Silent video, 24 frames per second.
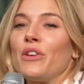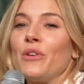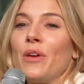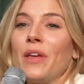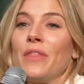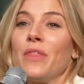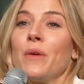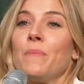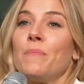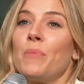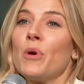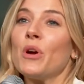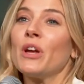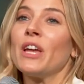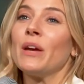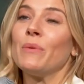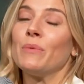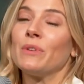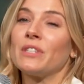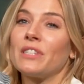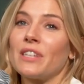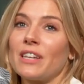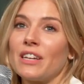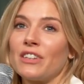so in the book,
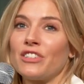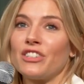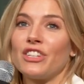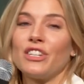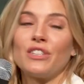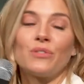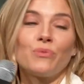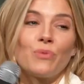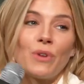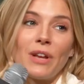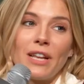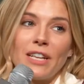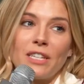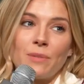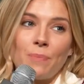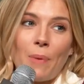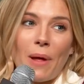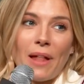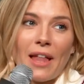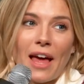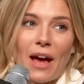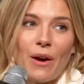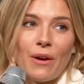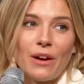she's really
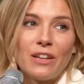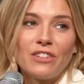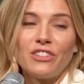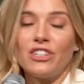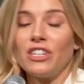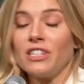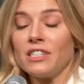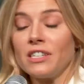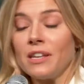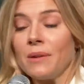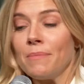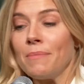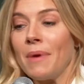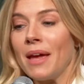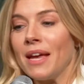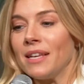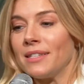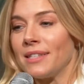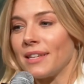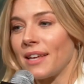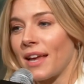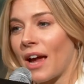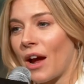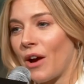spelled out. She's an
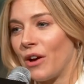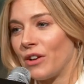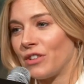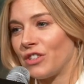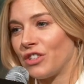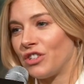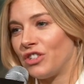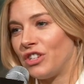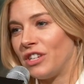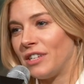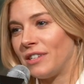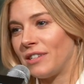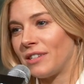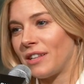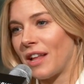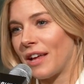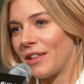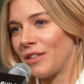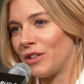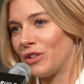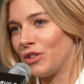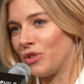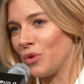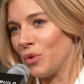amazing character. She's
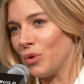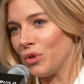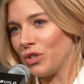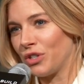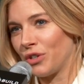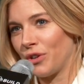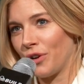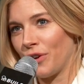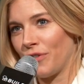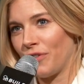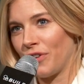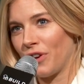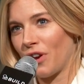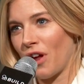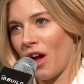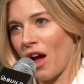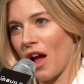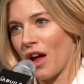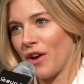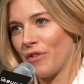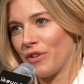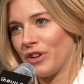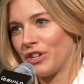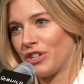like the daughter of an
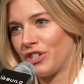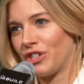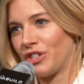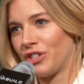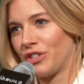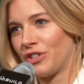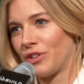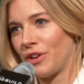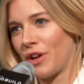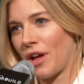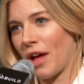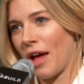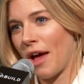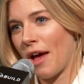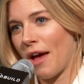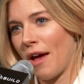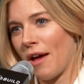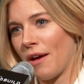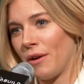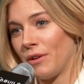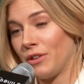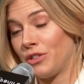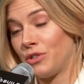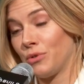Irish,
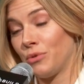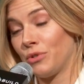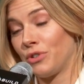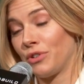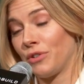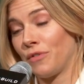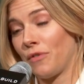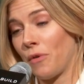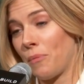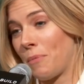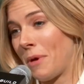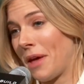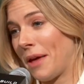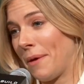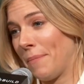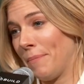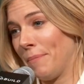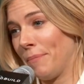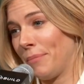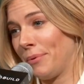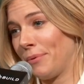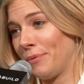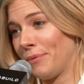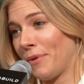daughter of a
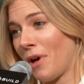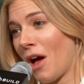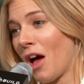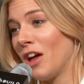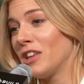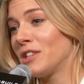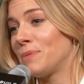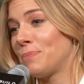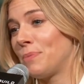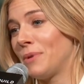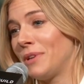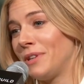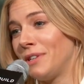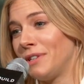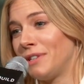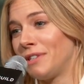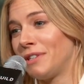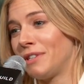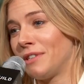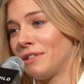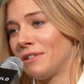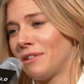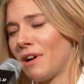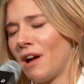pimp,
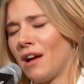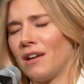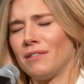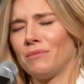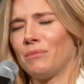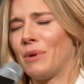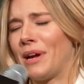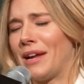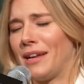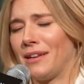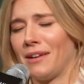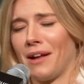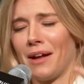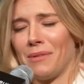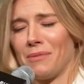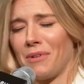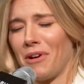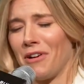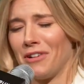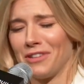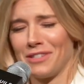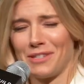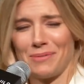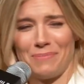husband, I
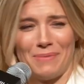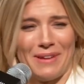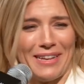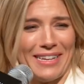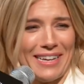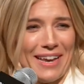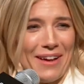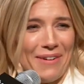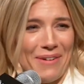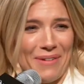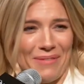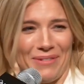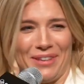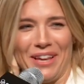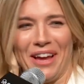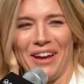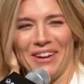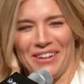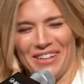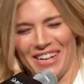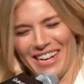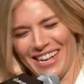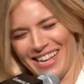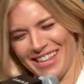can't speak now, I'm
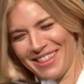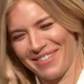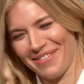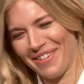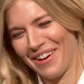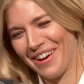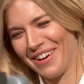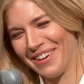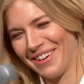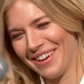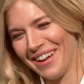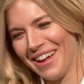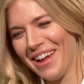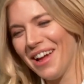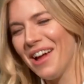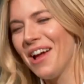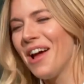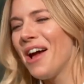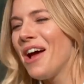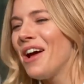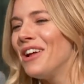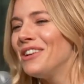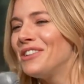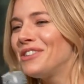totally thrown.
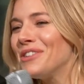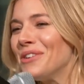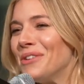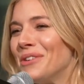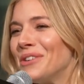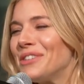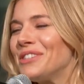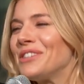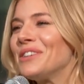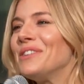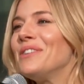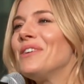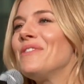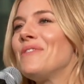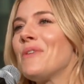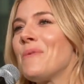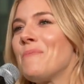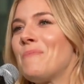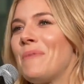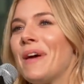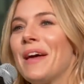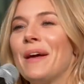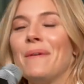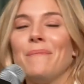Daughter of a
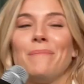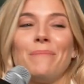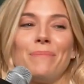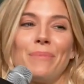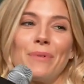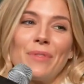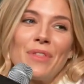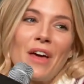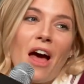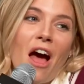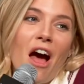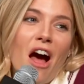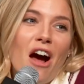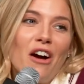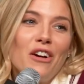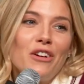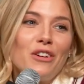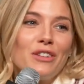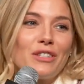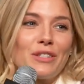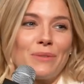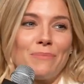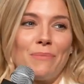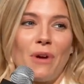pimp, but her
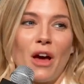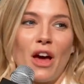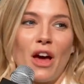uncle's a